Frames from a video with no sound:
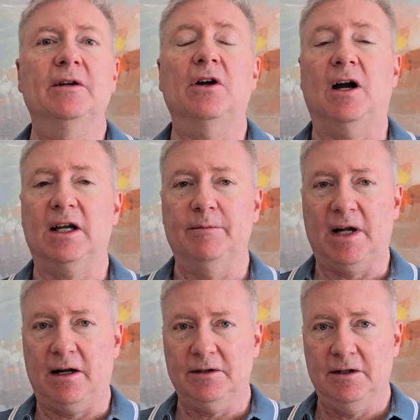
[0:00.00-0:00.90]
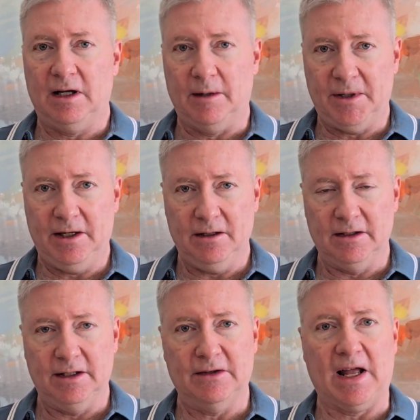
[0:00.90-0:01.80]
talking about
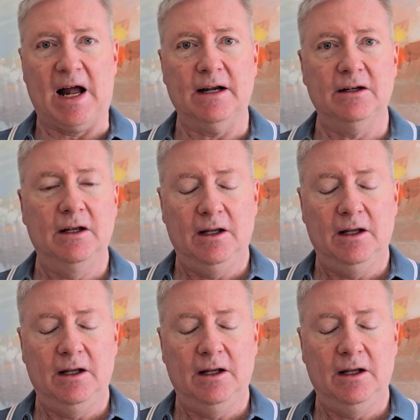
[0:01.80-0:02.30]
appealing that.